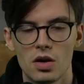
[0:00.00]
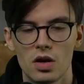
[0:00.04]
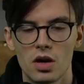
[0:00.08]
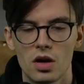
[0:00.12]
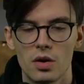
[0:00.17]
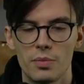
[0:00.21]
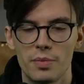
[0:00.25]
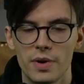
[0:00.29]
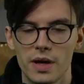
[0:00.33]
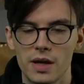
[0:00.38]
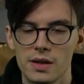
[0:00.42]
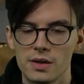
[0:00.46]

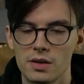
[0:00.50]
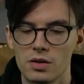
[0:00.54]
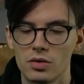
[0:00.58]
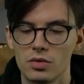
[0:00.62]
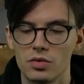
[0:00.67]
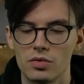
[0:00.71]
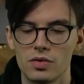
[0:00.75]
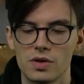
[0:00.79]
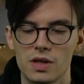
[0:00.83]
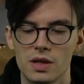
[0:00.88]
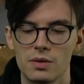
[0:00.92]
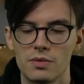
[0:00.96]
based on
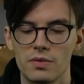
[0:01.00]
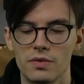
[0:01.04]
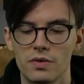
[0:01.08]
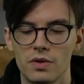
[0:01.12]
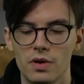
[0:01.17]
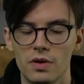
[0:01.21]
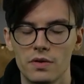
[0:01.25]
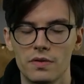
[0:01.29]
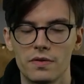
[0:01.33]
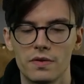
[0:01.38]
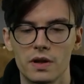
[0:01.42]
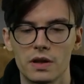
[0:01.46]
some of our
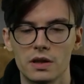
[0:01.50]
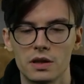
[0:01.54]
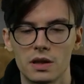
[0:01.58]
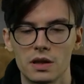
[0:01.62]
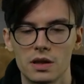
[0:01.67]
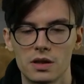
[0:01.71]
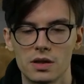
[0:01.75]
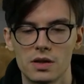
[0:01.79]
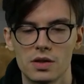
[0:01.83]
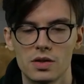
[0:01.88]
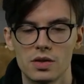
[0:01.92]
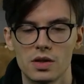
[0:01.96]

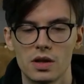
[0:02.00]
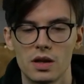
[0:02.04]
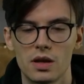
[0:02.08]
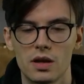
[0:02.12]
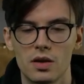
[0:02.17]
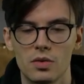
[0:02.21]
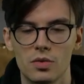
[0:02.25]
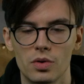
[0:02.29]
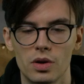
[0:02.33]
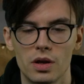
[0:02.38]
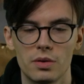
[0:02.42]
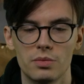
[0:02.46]
findings,
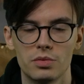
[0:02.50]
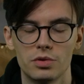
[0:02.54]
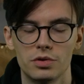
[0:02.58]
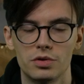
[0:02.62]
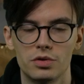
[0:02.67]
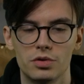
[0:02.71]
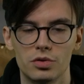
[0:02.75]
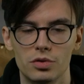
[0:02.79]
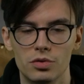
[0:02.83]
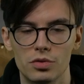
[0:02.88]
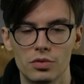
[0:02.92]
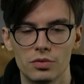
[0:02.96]
were able
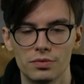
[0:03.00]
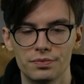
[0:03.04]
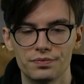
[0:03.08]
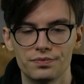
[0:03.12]
to